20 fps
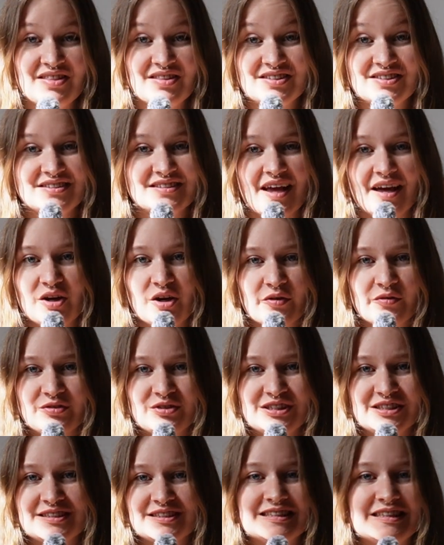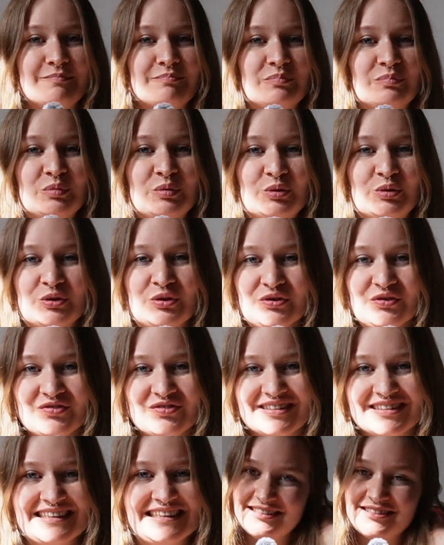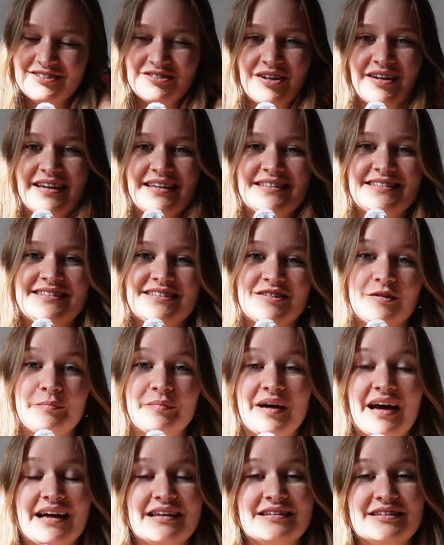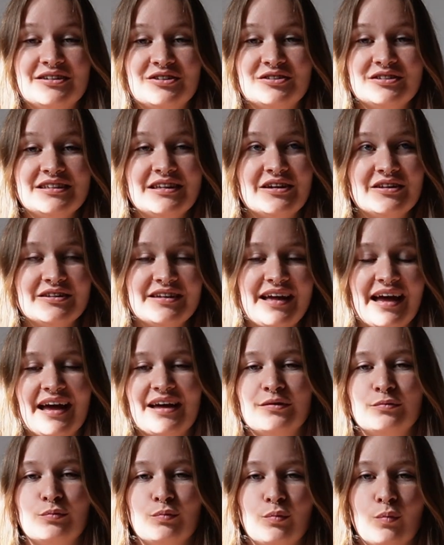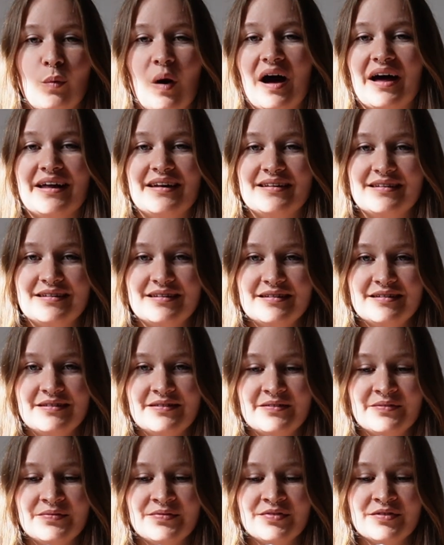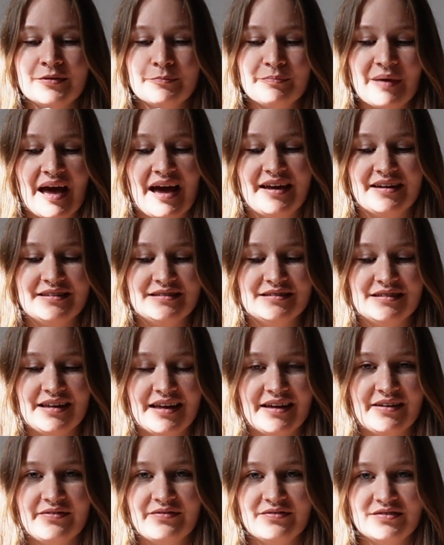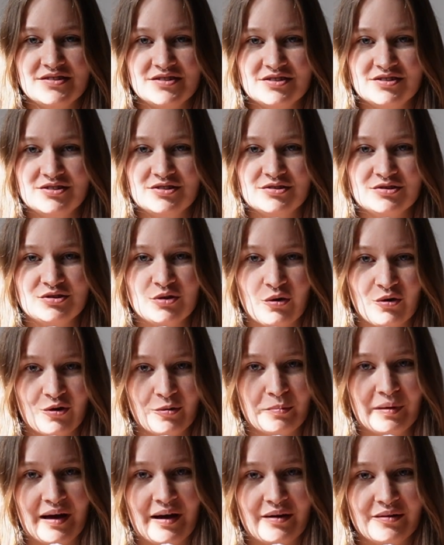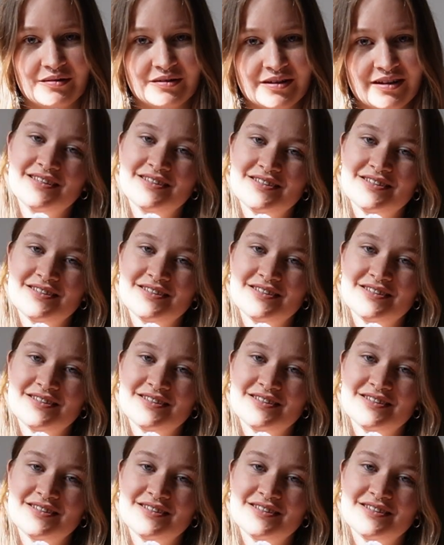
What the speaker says: the sun obviously moved. It's not ideal, but I literally only had one pattern left to talk about.